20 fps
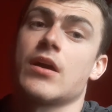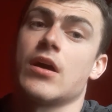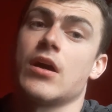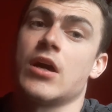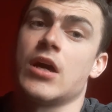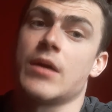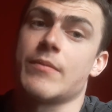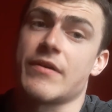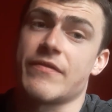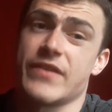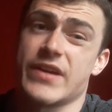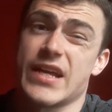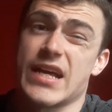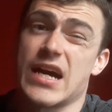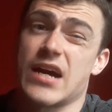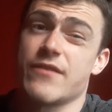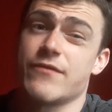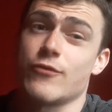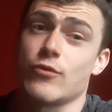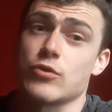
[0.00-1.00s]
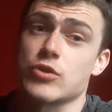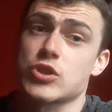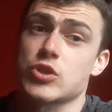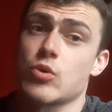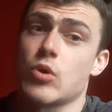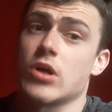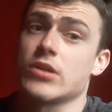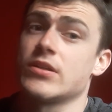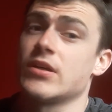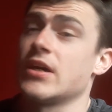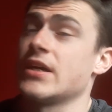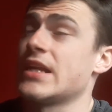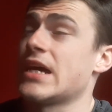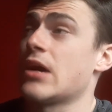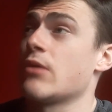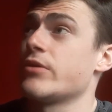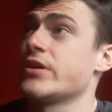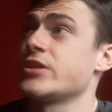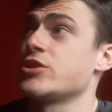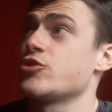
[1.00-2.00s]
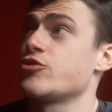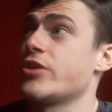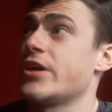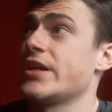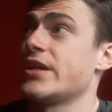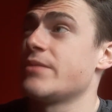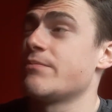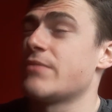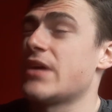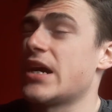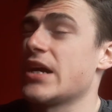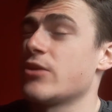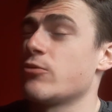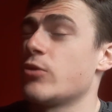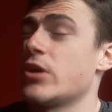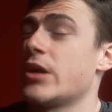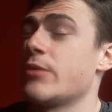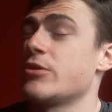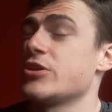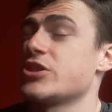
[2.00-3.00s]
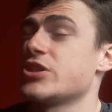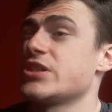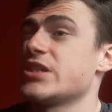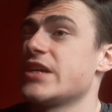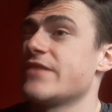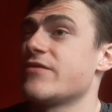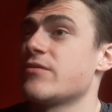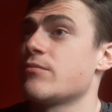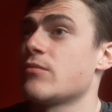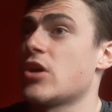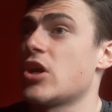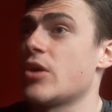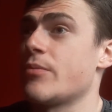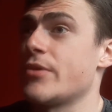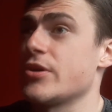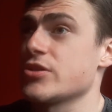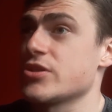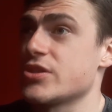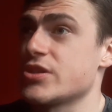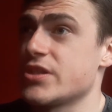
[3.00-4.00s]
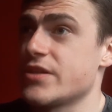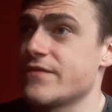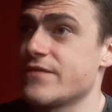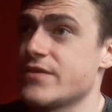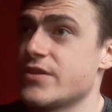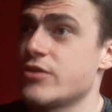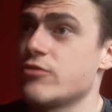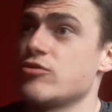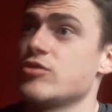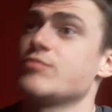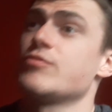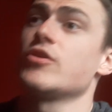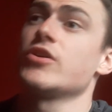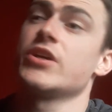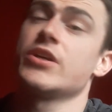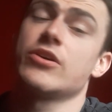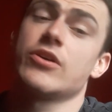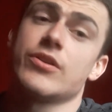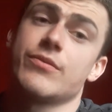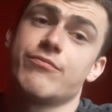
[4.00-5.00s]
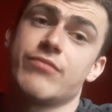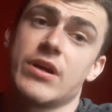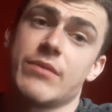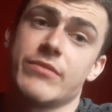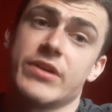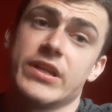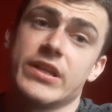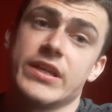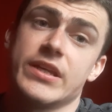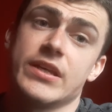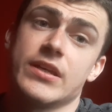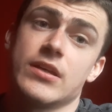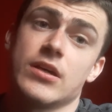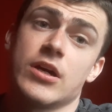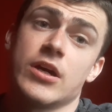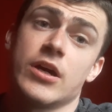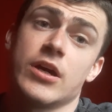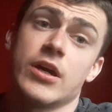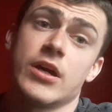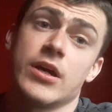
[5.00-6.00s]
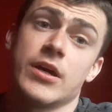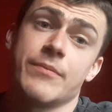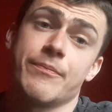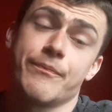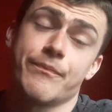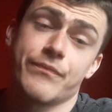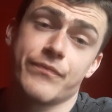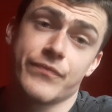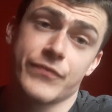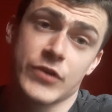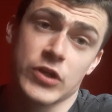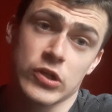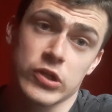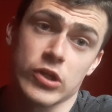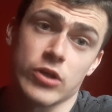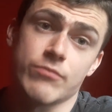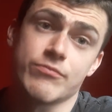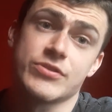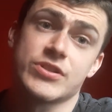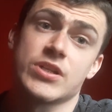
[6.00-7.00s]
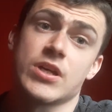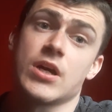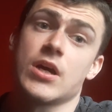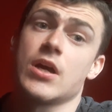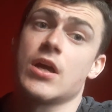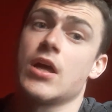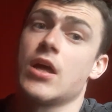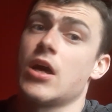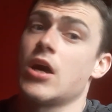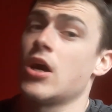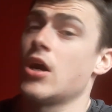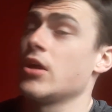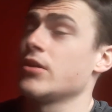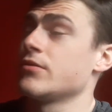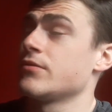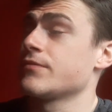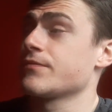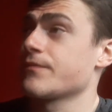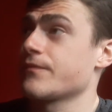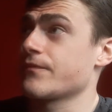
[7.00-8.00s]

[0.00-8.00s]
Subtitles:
I think our full squad are now in training, by the way, which is even more positive news. But, you know, the Premier League clubs on...